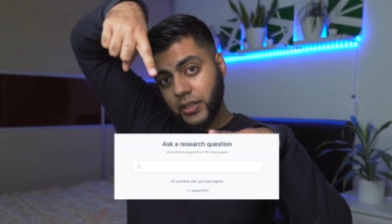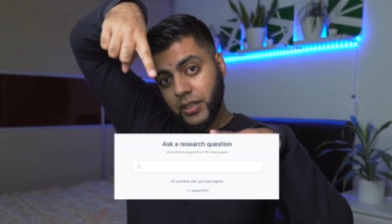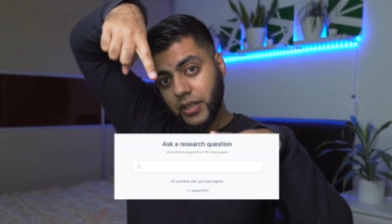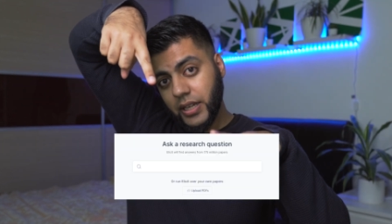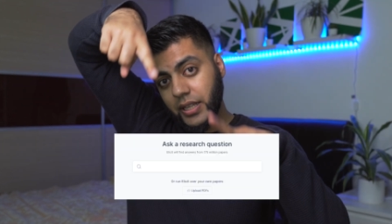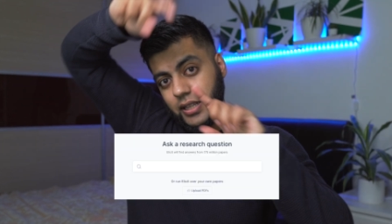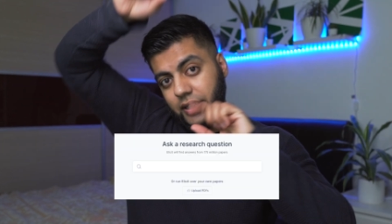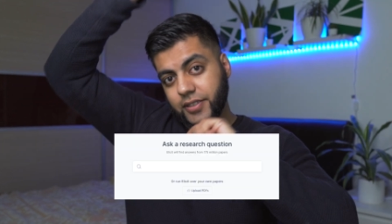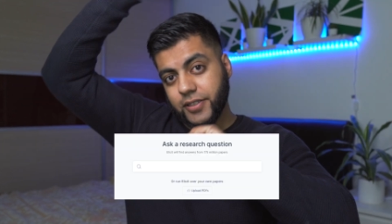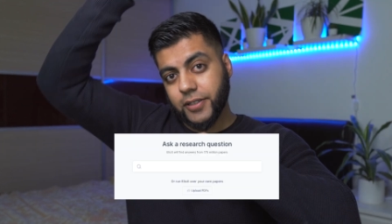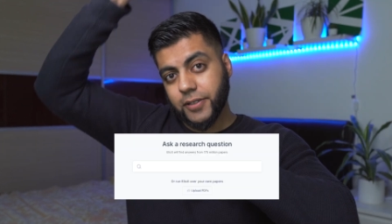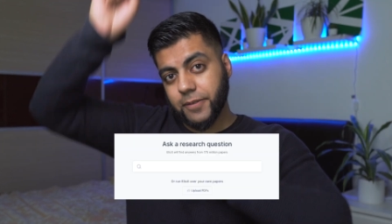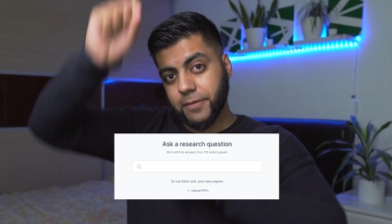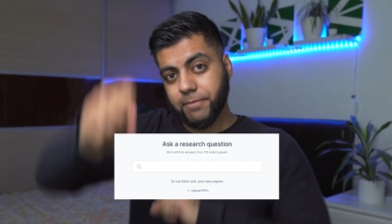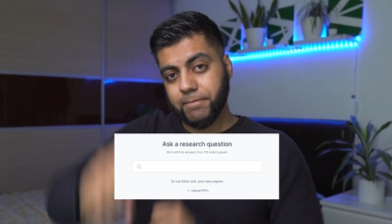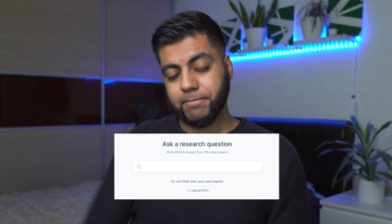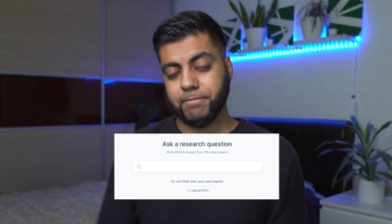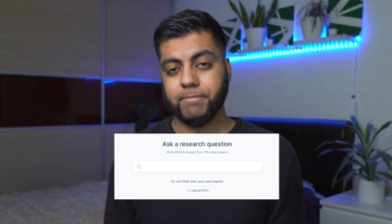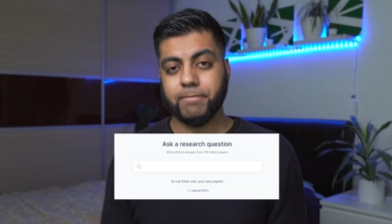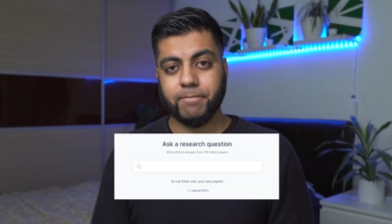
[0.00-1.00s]
Elicit.
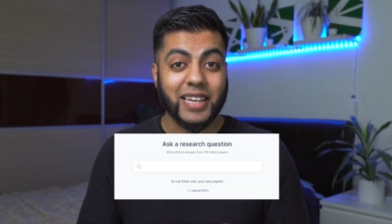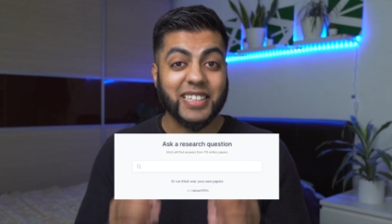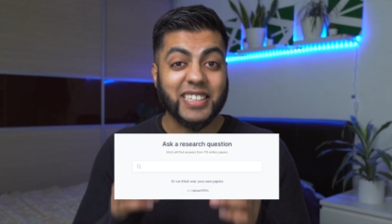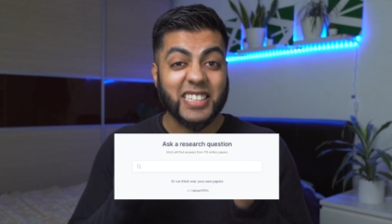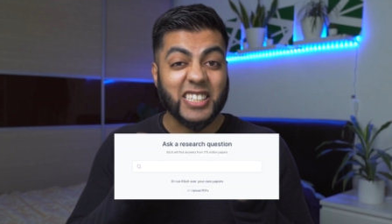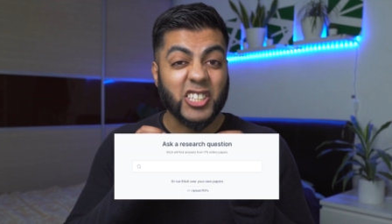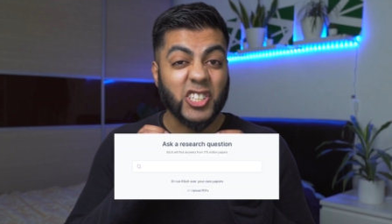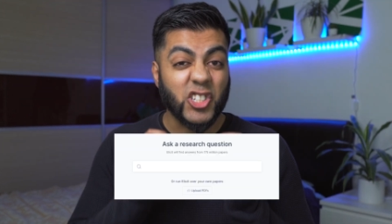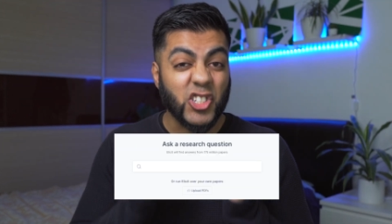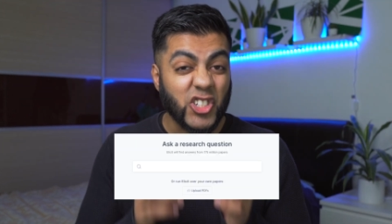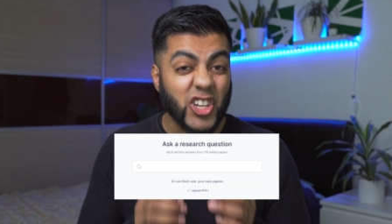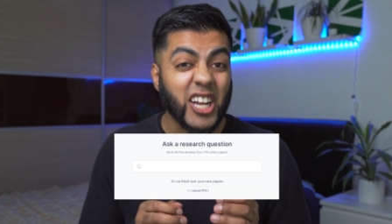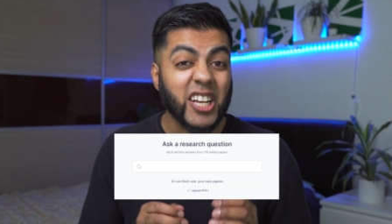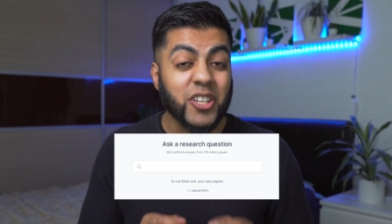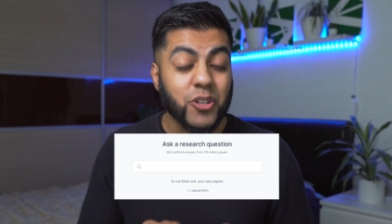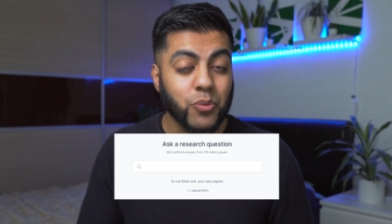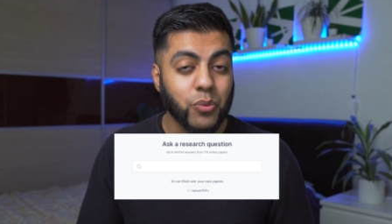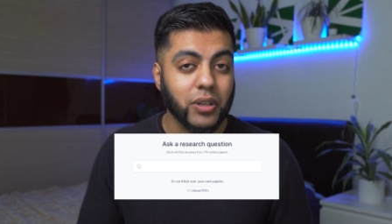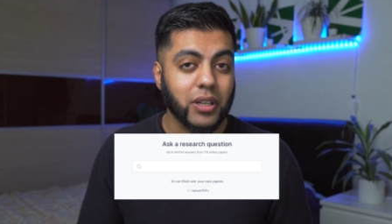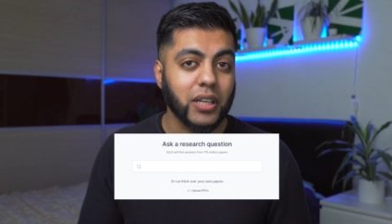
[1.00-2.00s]
It is
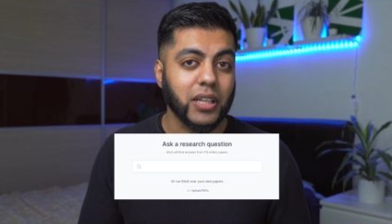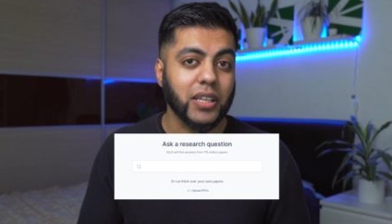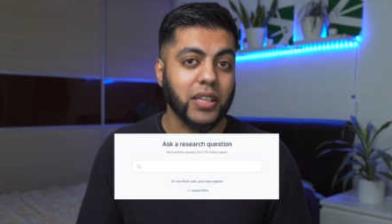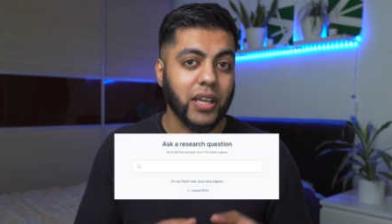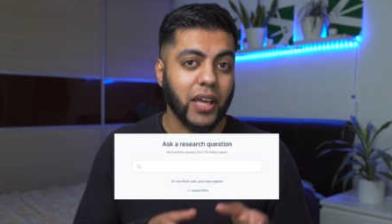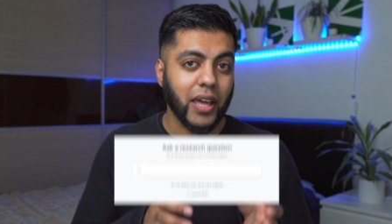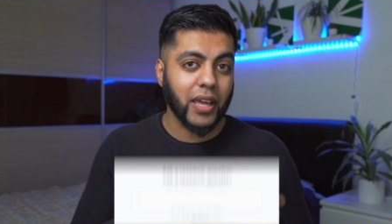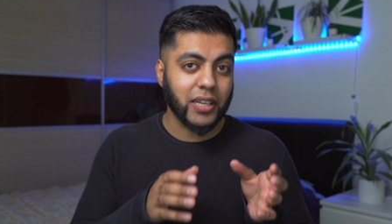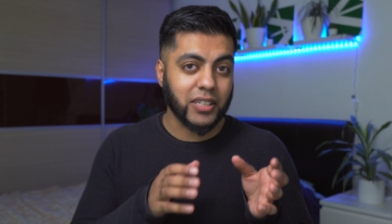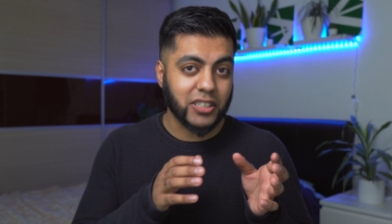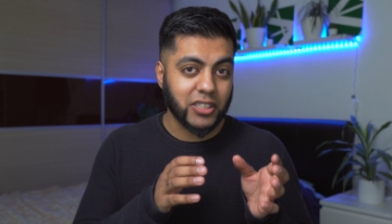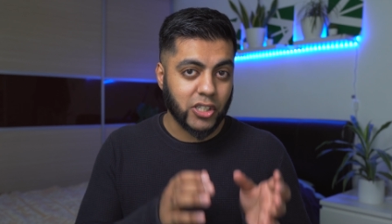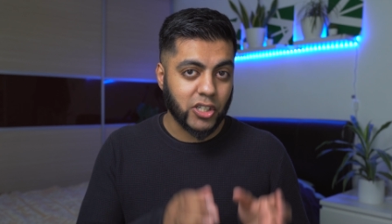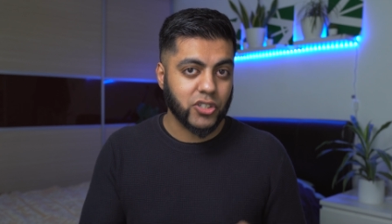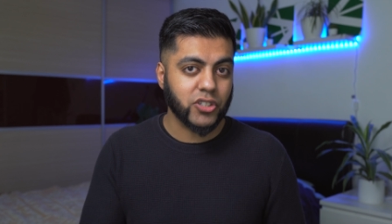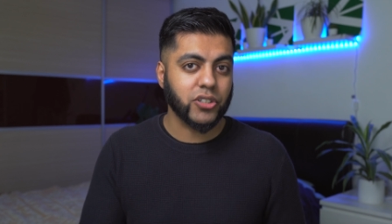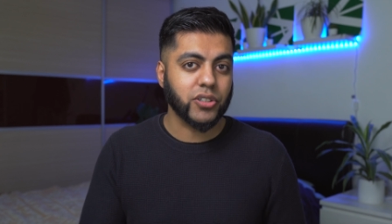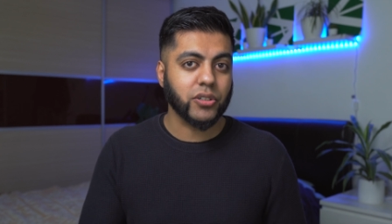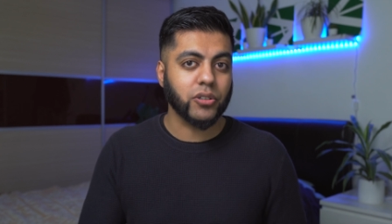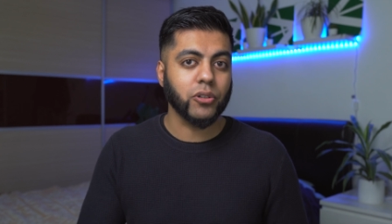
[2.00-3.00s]
genuinely a
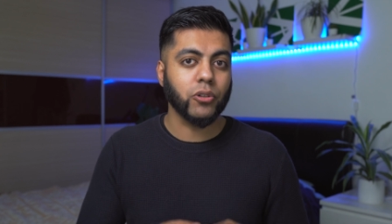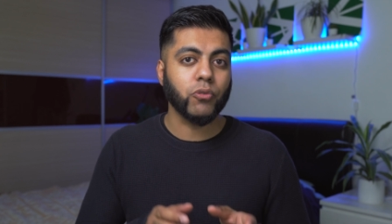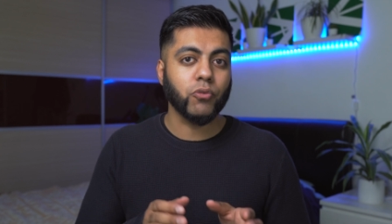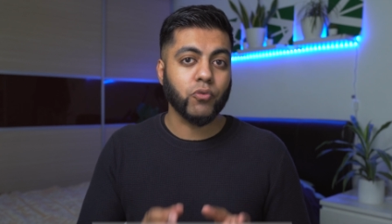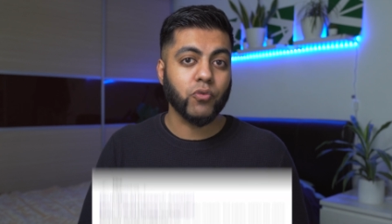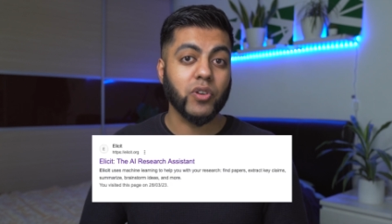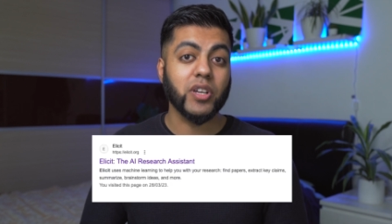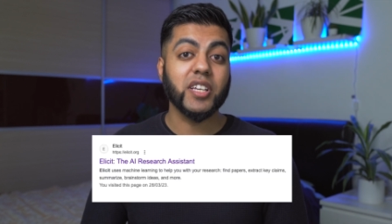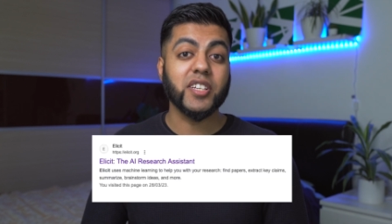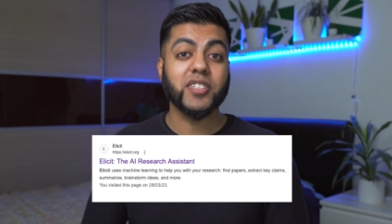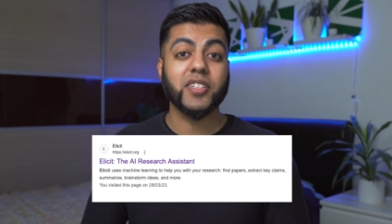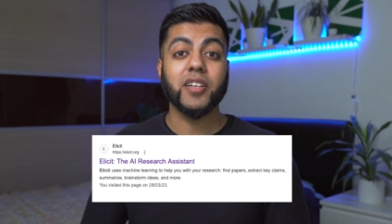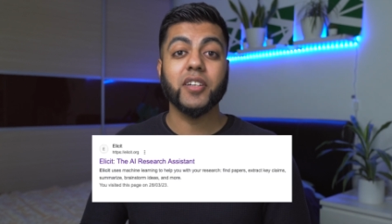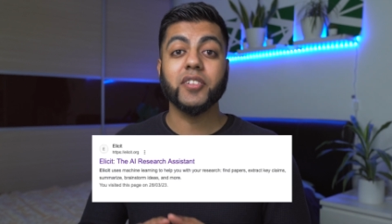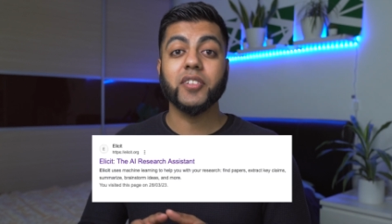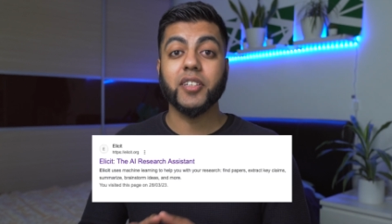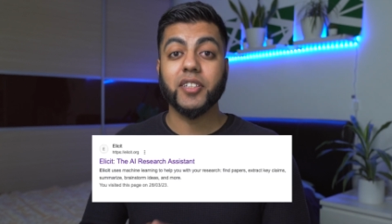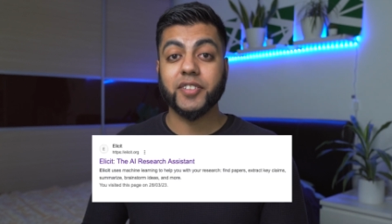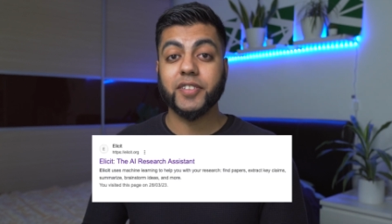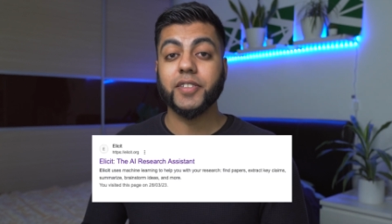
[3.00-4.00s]
digital
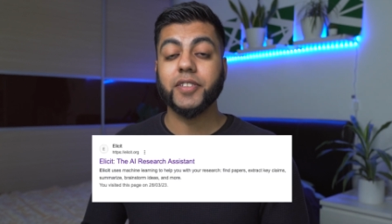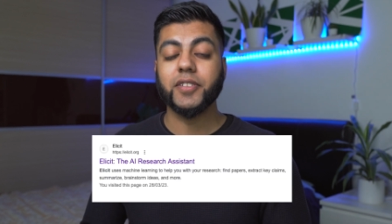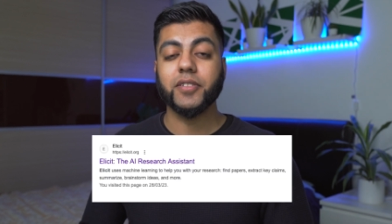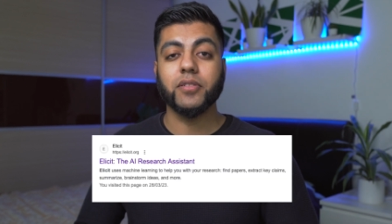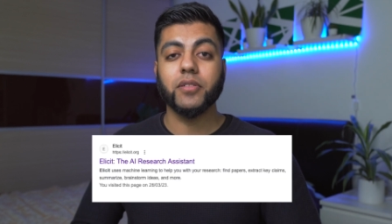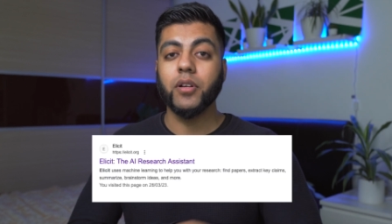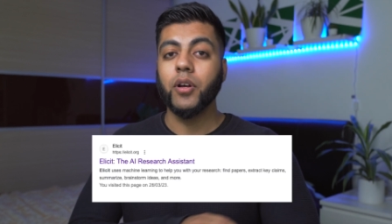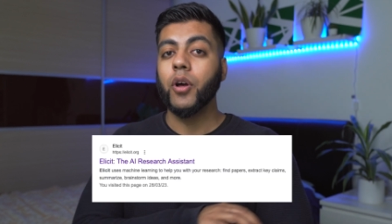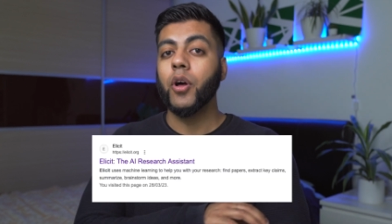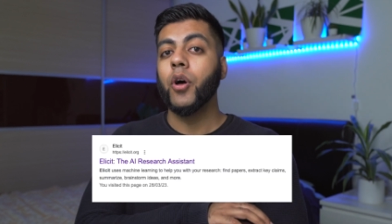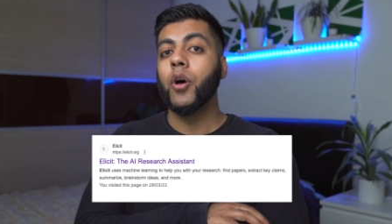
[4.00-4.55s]
research assistant